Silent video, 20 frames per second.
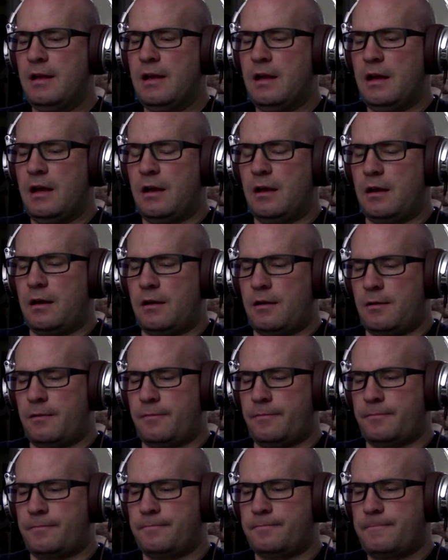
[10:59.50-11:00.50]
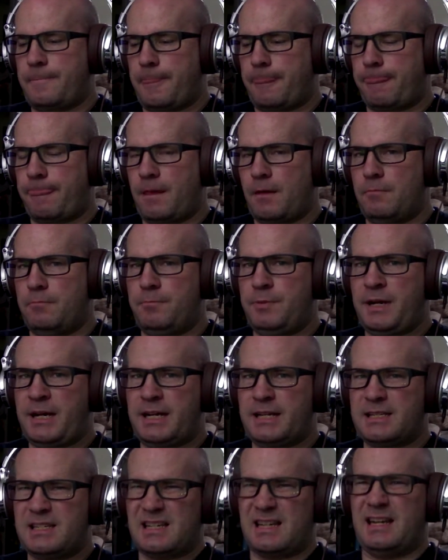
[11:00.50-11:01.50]

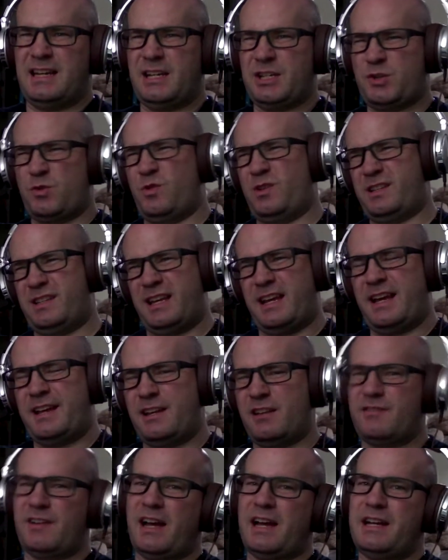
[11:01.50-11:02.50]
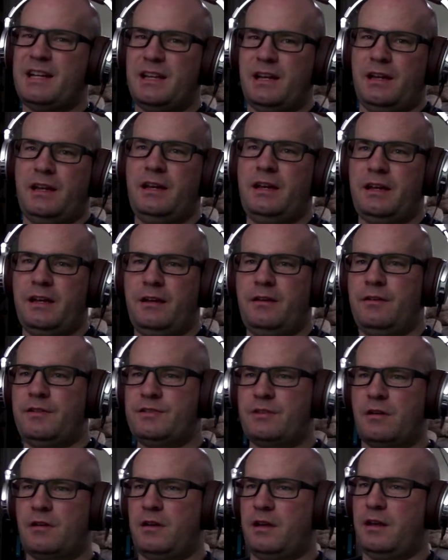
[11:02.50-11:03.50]
But kind of toward the end of IDE, you
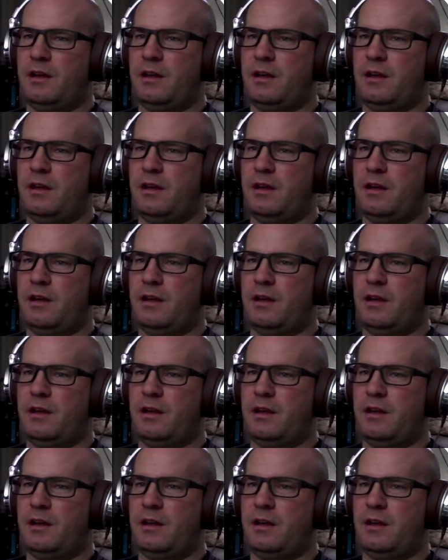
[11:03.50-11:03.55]
started getting